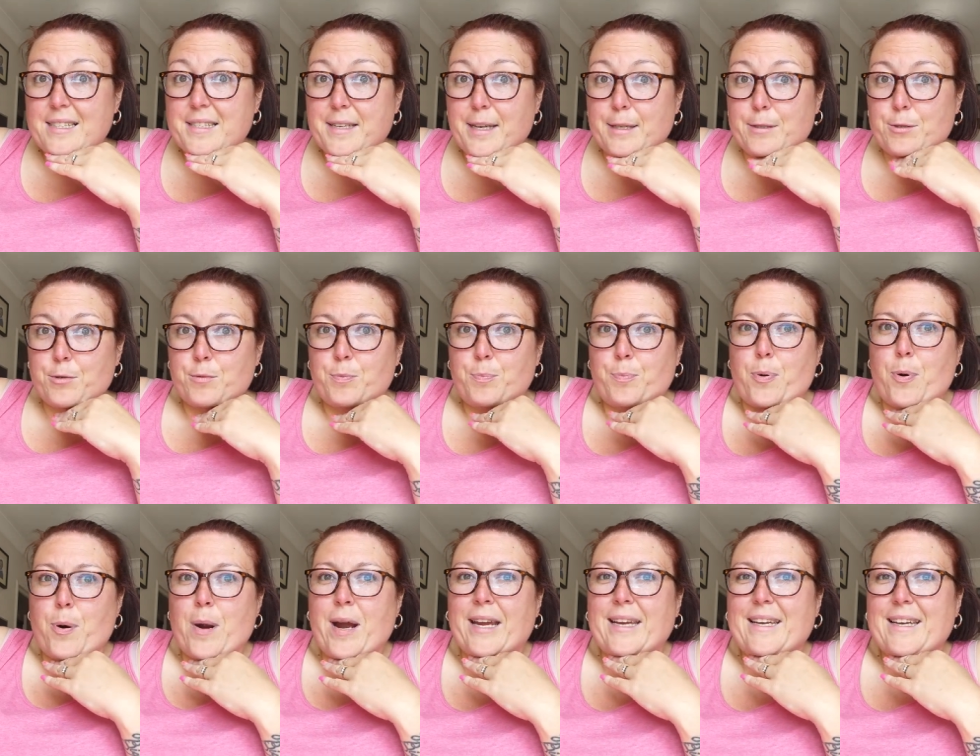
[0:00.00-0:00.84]
scheduled
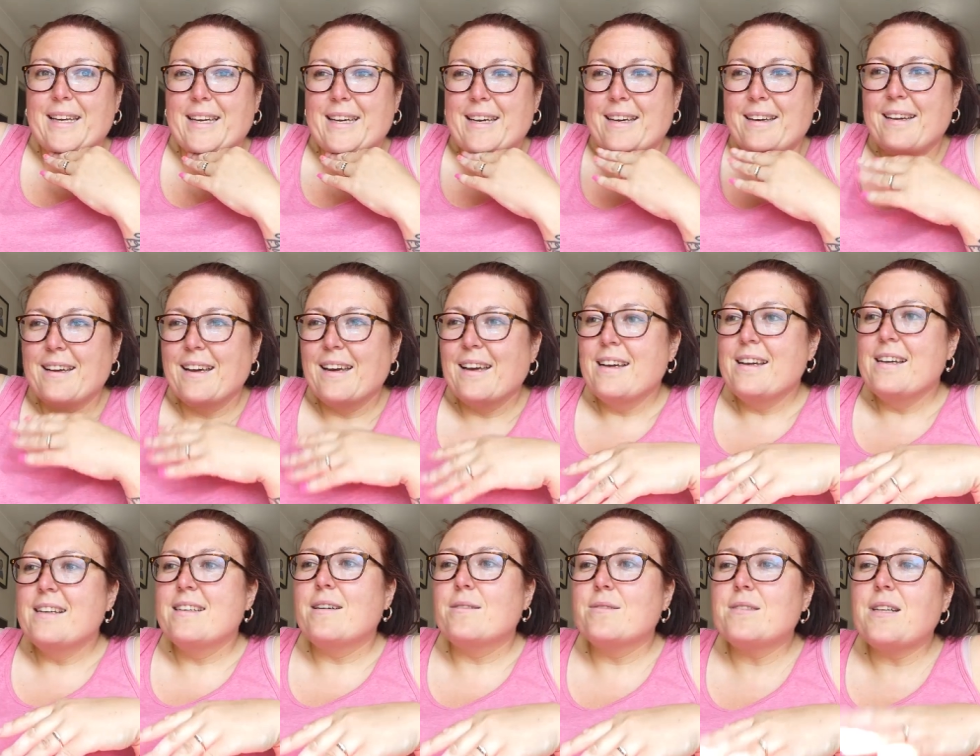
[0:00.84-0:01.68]
break
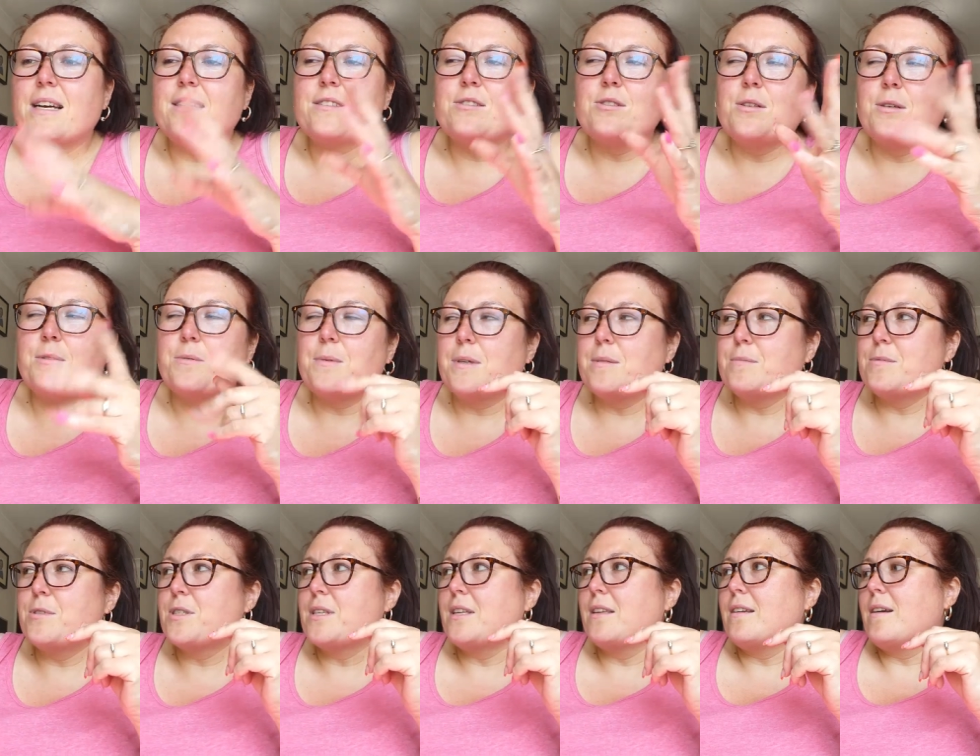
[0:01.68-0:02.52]
I was like you know what
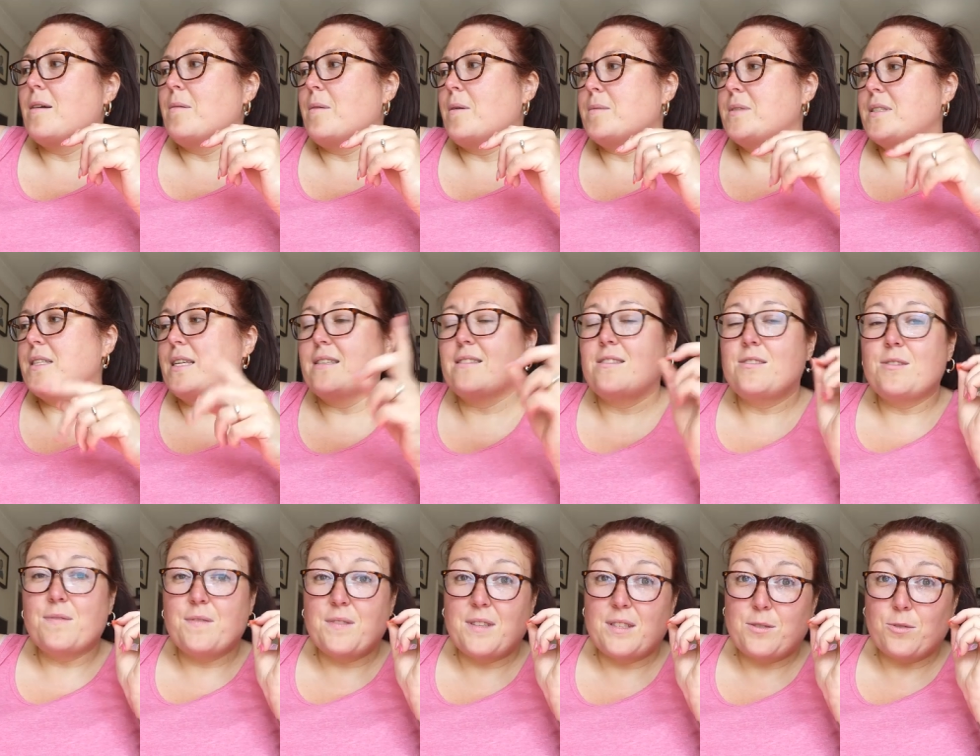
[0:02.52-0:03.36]
I'm just gonna come upstairs
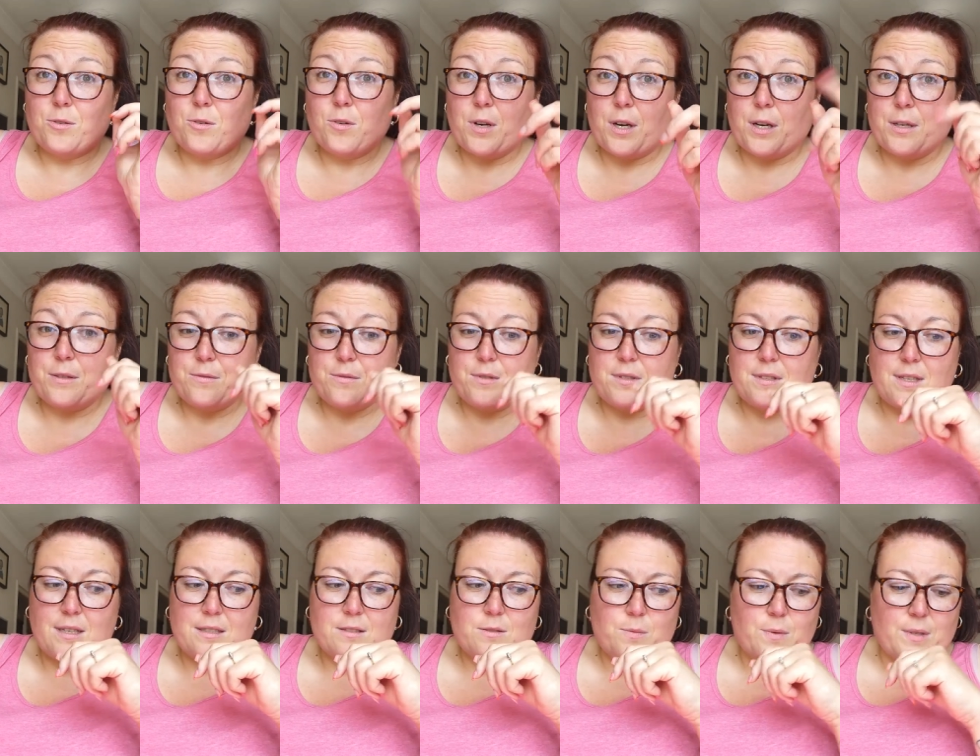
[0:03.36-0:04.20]
so if the door goes
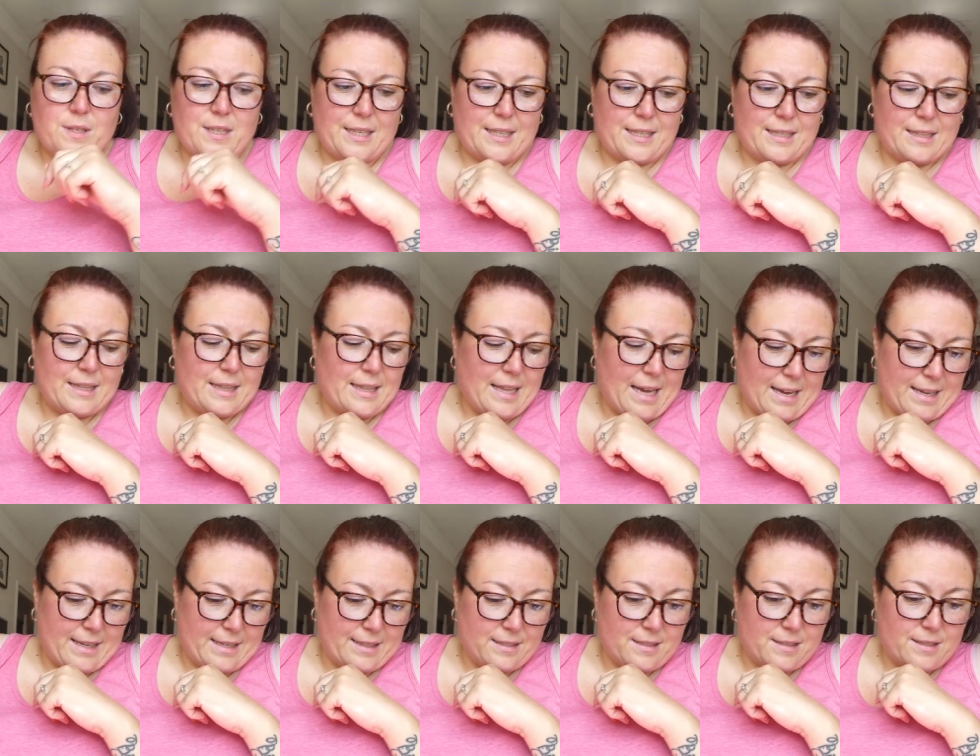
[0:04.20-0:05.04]
that's what it,
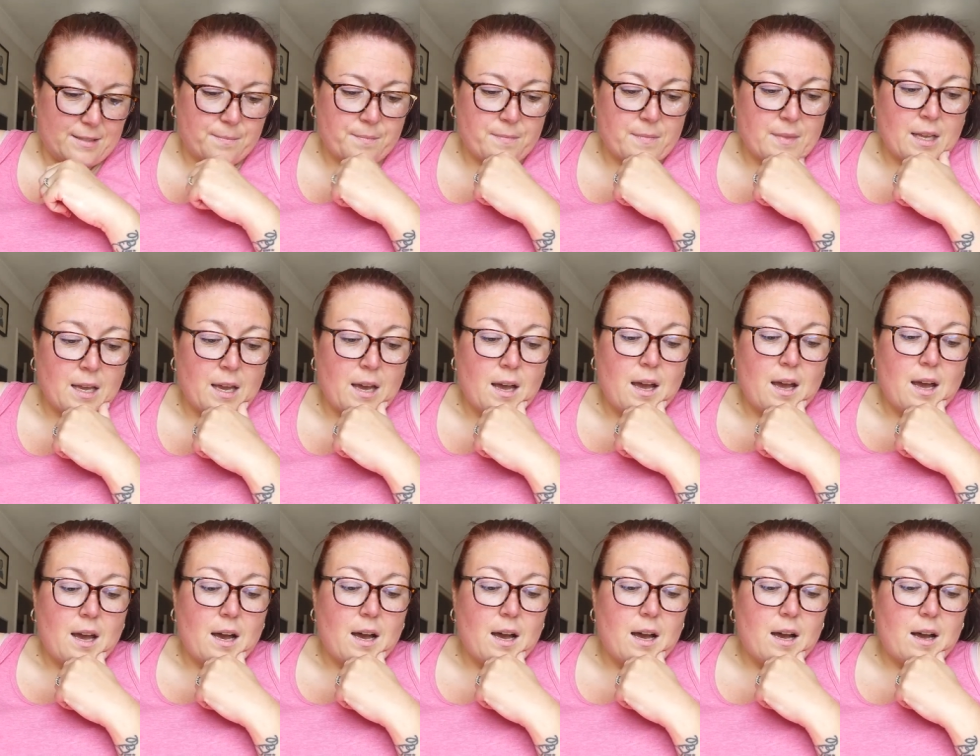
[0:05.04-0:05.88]
that is
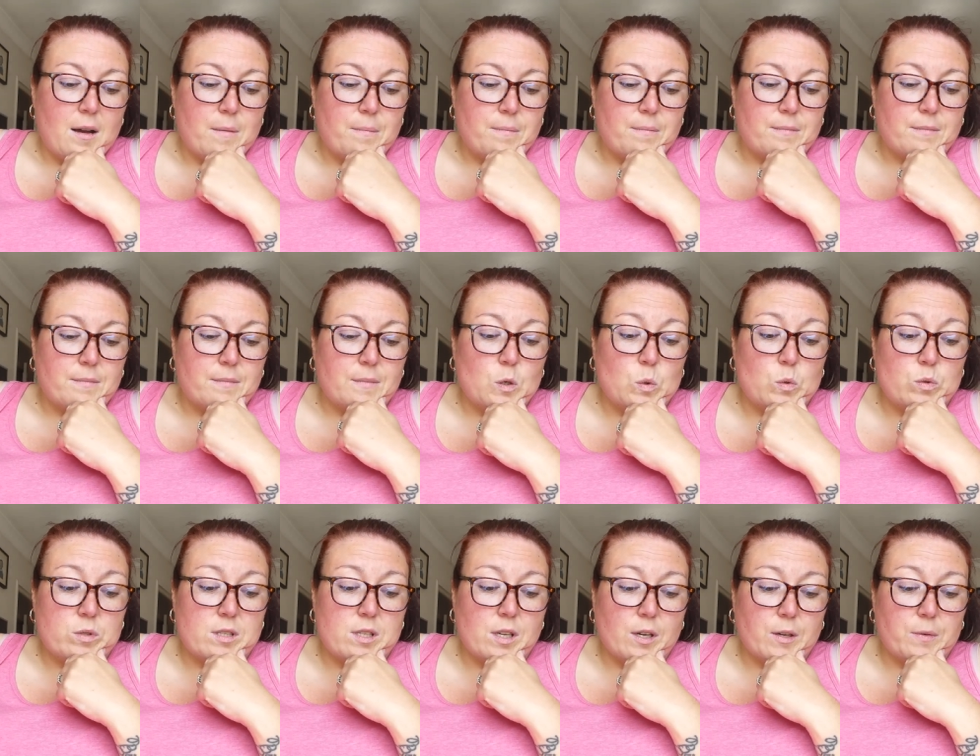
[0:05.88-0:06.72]
um,
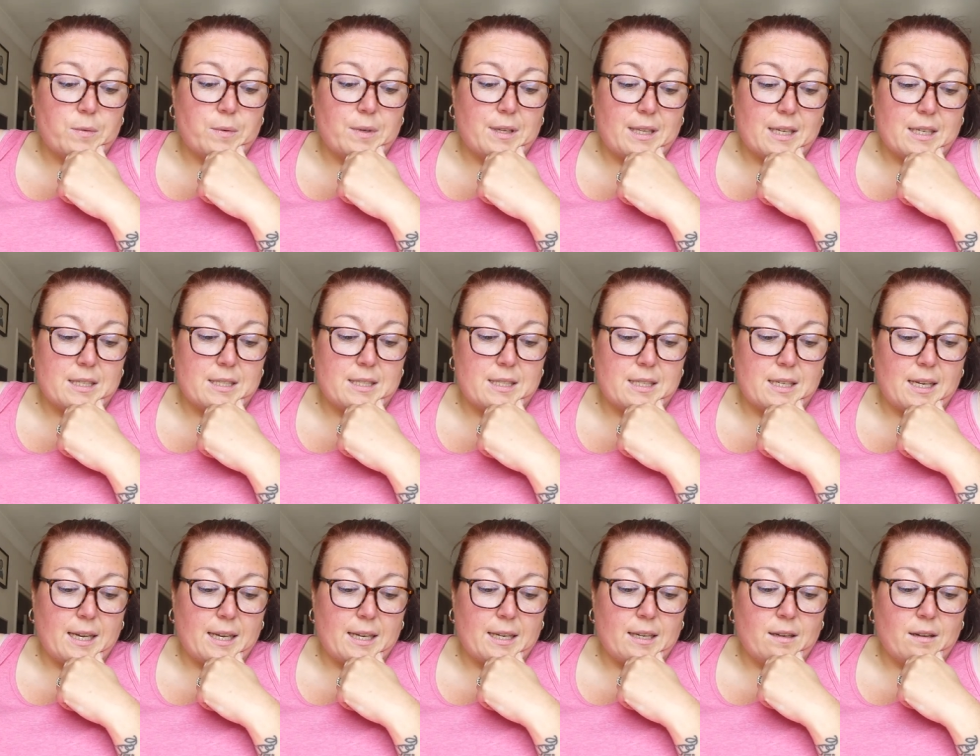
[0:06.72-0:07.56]
also
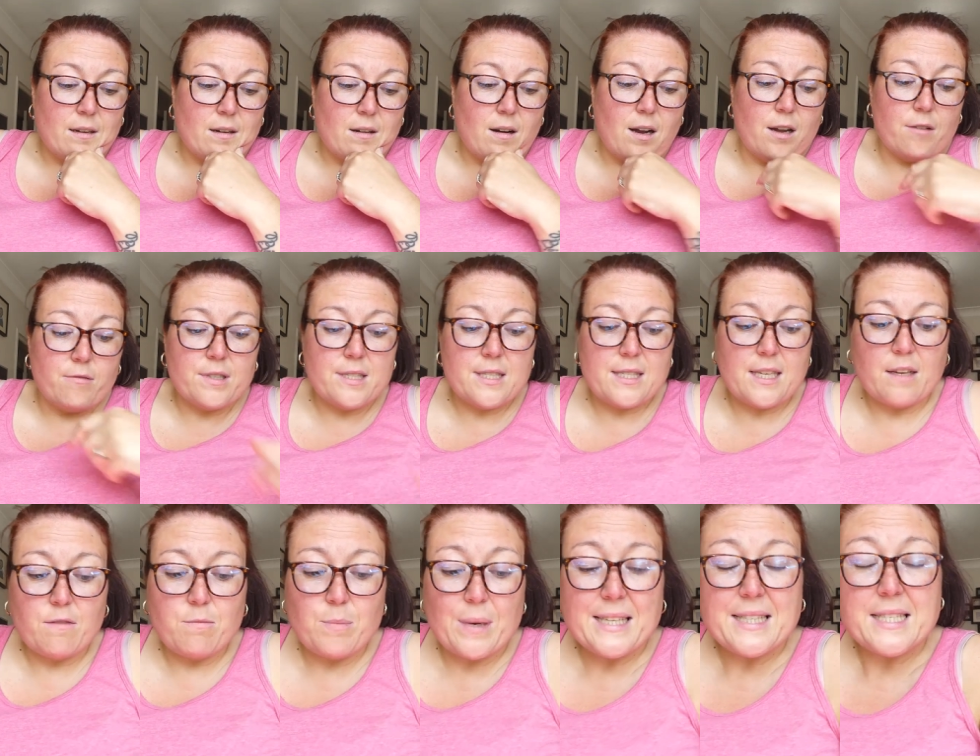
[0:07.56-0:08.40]
yesterday I
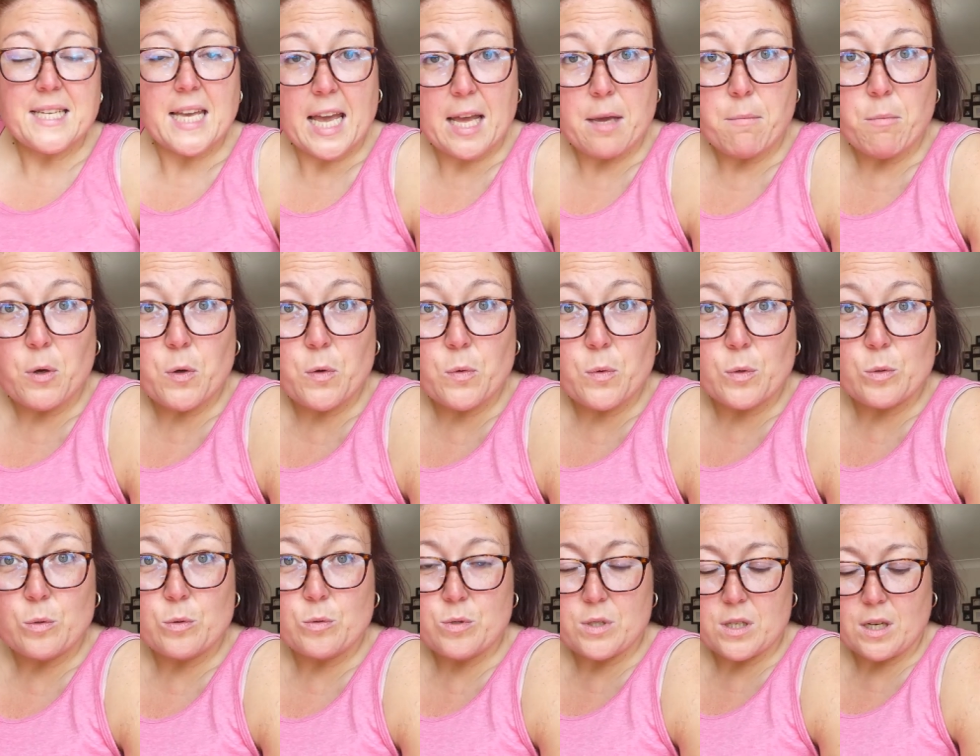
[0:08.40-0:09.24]
received my
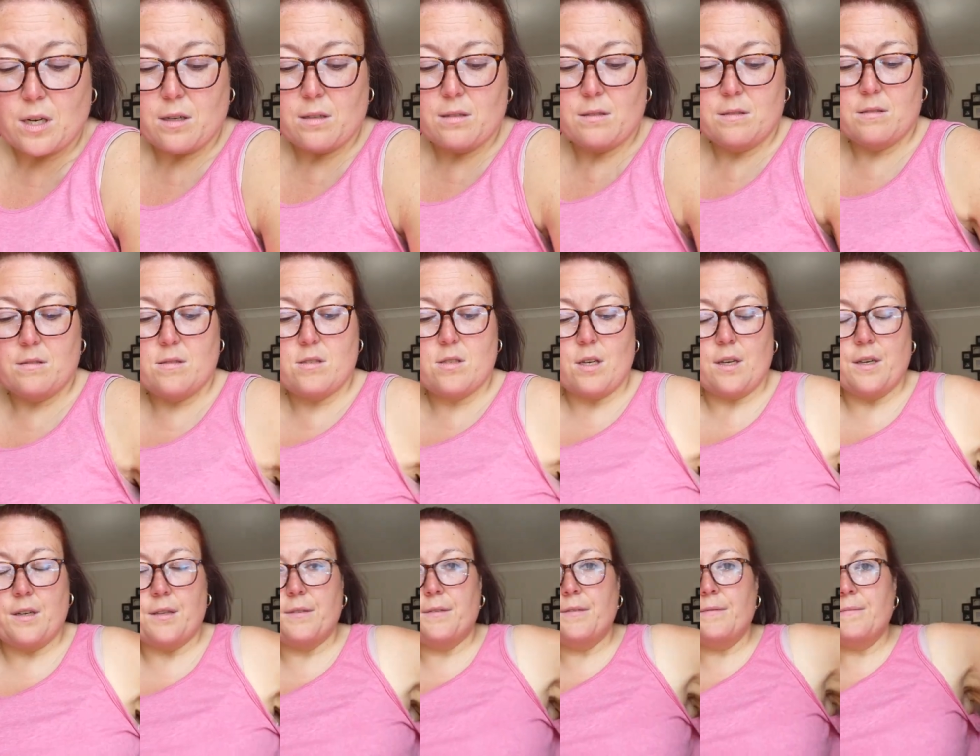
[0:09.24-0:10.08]
Timu order
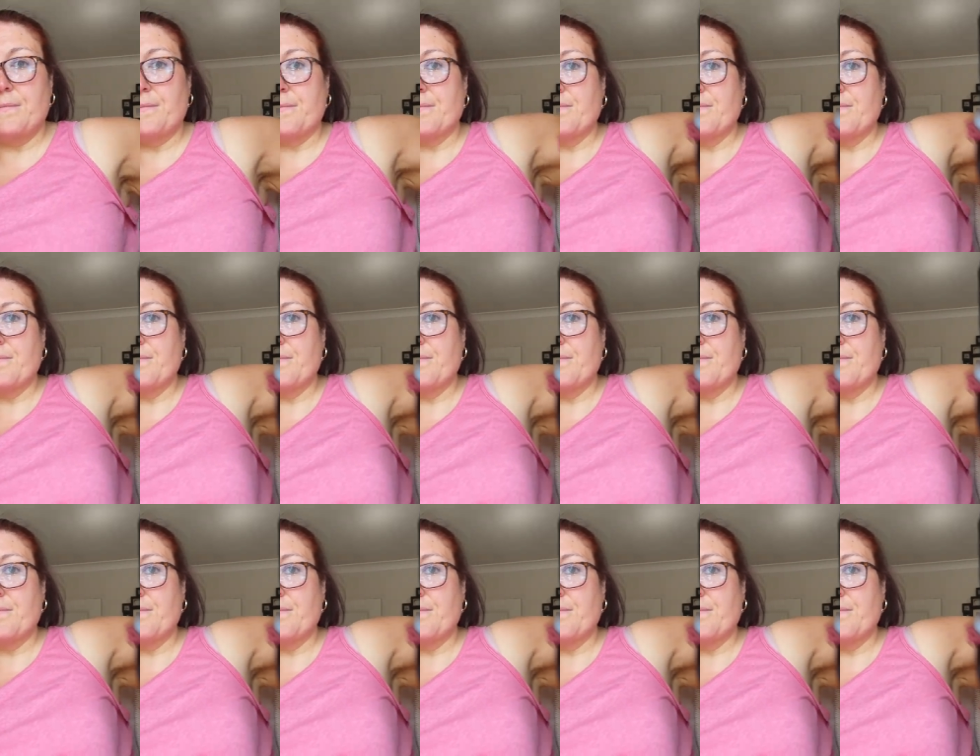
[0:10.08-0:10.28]
so